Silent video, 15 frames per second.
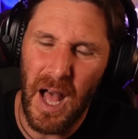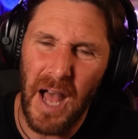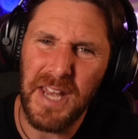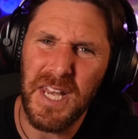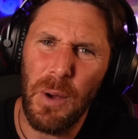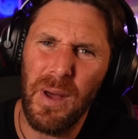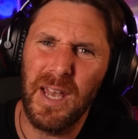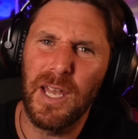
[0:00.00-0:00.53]
I
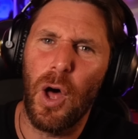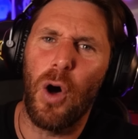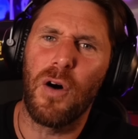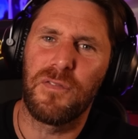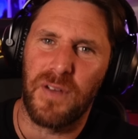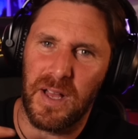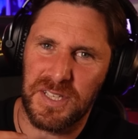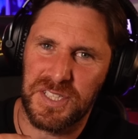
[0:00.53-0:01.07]
know a lot
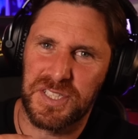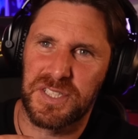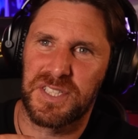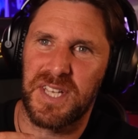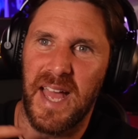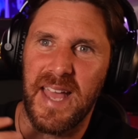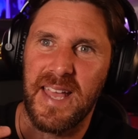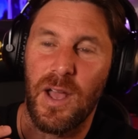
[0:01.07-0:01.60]
of us
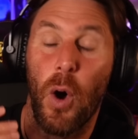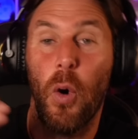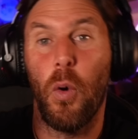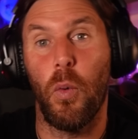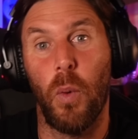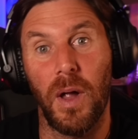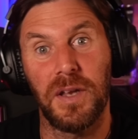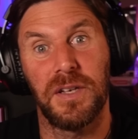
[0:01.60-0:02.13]
say, oh,
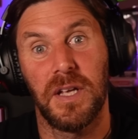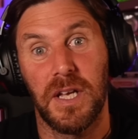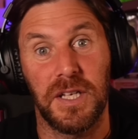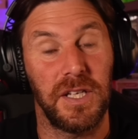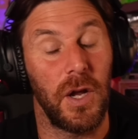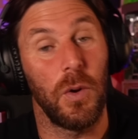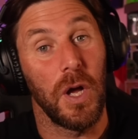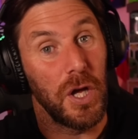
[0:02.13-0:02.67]
one,
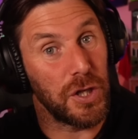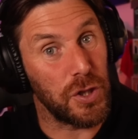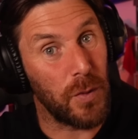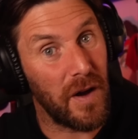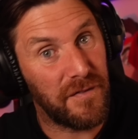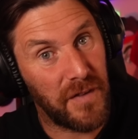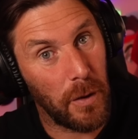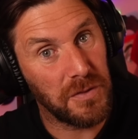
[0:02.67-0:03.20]
you know,
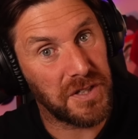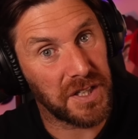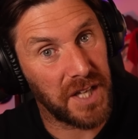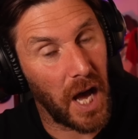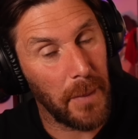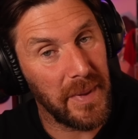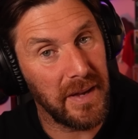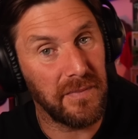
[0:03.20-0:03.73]
UFOs are
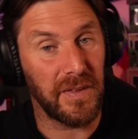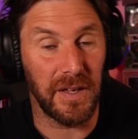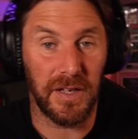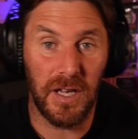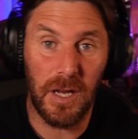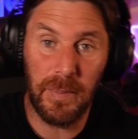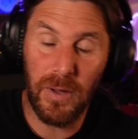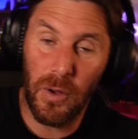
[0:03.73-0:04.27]
coming, they're
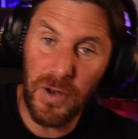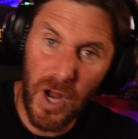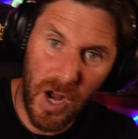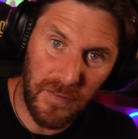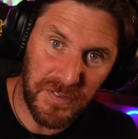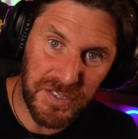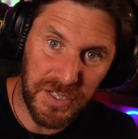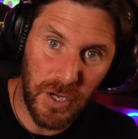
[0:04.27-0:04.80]
going to be on
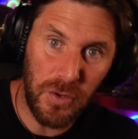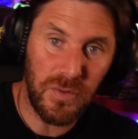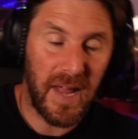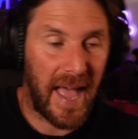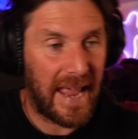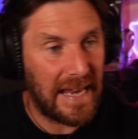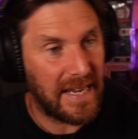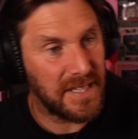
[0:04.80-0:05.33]
Earth soon,
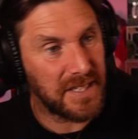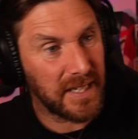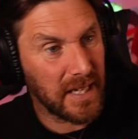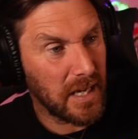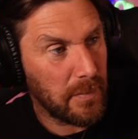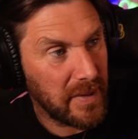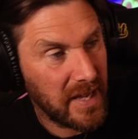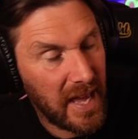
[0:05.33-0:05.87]
aliens are going
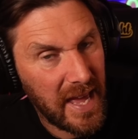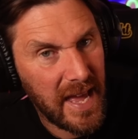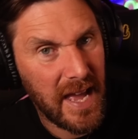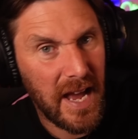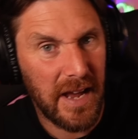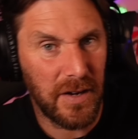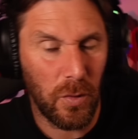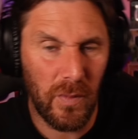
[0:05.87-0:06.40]
to be
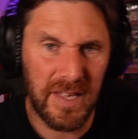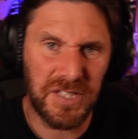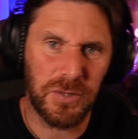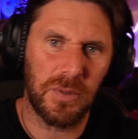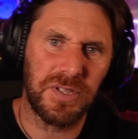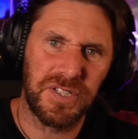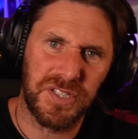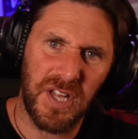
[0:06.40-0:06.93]
here, and all this
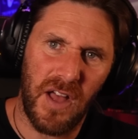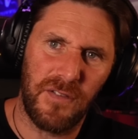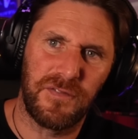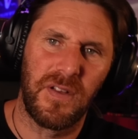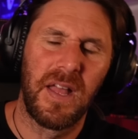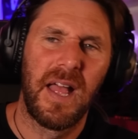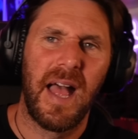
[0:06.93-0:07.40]
sort of stuff.